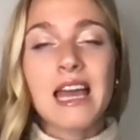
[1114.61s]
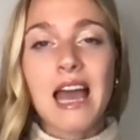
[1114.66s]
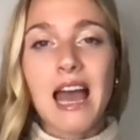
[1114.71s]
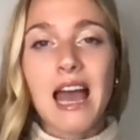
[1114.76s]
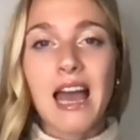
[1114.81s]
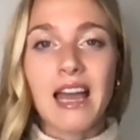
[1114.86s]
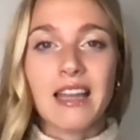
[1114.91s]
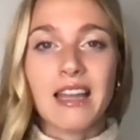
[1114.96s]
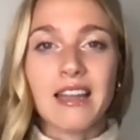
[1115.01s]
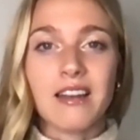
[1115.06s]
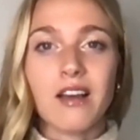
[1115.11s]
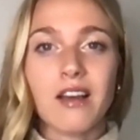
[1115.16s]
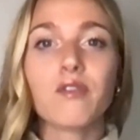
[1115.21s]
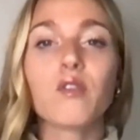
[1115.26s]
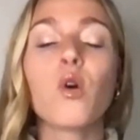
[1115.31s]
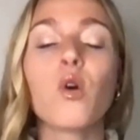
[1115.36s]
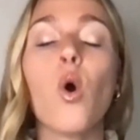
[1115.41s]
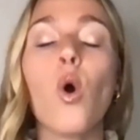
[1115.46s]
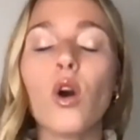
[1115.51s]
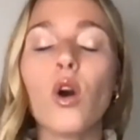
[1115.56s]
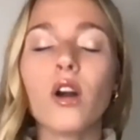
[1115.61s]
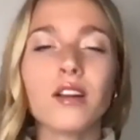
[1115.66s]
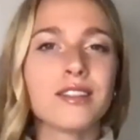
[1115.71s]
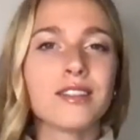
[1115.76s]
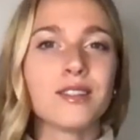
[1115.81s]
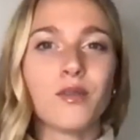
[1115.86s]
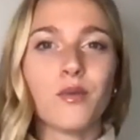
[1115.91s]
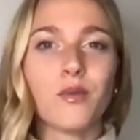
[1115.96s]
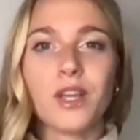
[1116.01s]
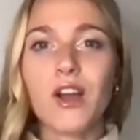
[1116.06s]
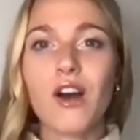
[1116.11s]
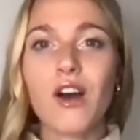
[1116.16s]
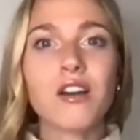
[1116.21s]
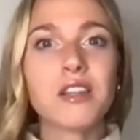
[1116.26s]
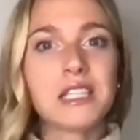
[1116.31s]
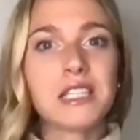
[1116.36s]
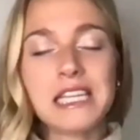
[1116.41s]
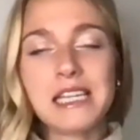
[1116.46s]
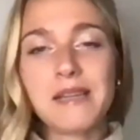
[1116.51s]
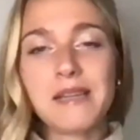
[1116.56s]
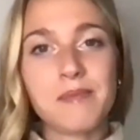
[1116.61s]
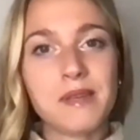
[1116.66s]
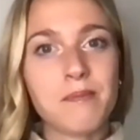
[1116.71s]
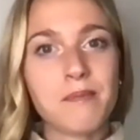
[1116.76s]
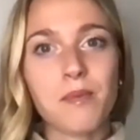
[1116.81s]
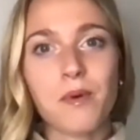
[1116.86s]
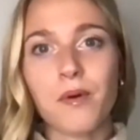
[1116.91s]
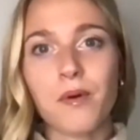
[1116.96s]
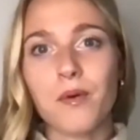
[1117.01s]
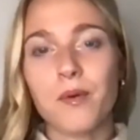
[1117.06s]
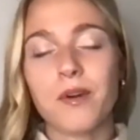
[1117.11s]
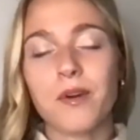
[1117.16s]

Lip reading: And of course, we all need people.